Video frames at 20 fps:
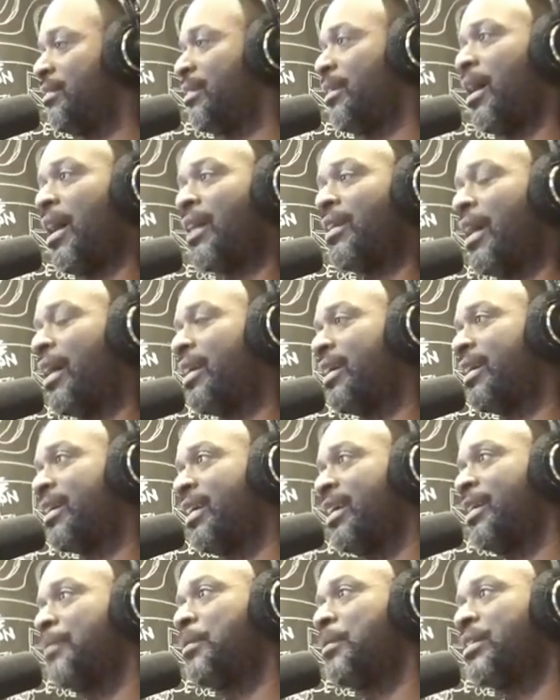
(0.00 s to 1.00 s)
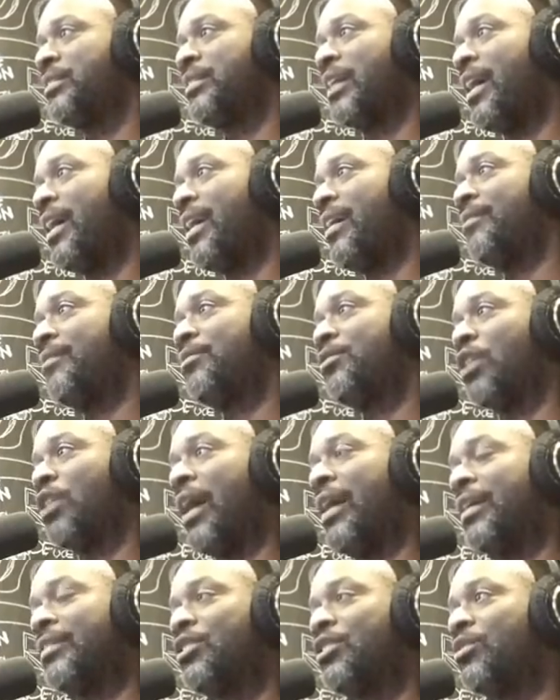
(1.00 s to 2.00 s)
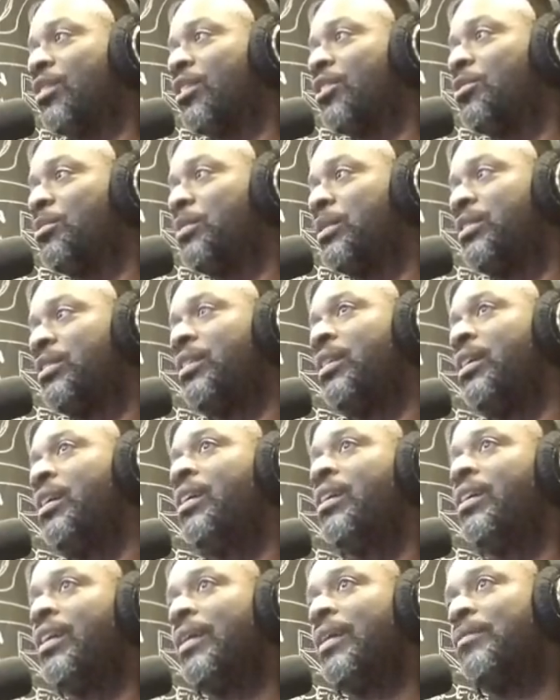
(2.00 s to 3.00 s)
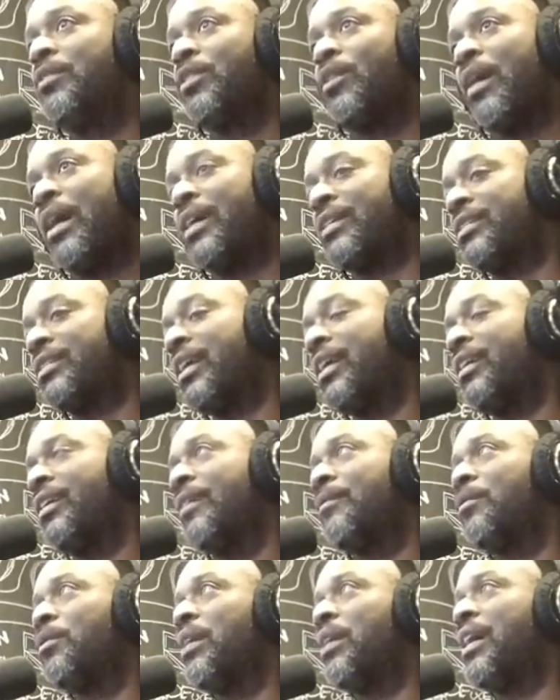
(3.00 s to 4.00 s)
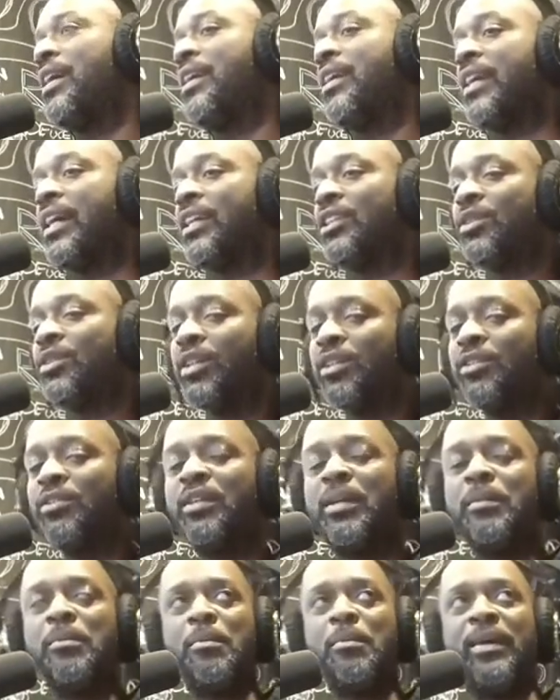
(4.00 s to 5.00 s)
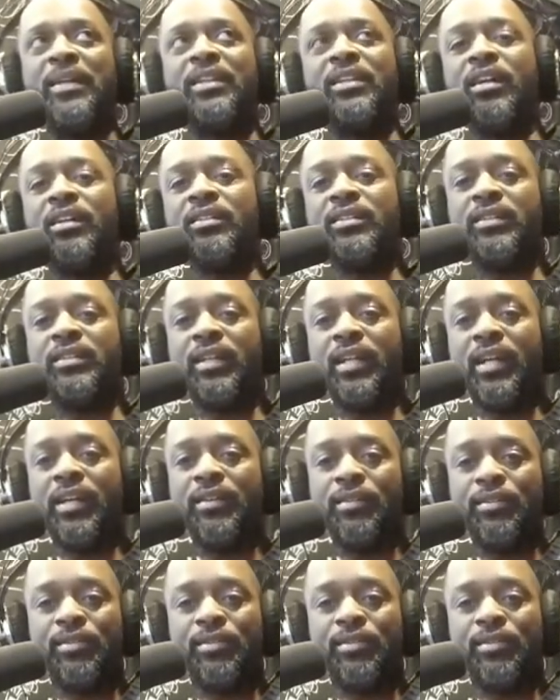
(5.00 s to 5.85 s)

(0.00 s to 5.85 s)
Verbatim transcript: I I can't because I have I struggle with even though I stay level headed, I struggle keeping my thoughts together.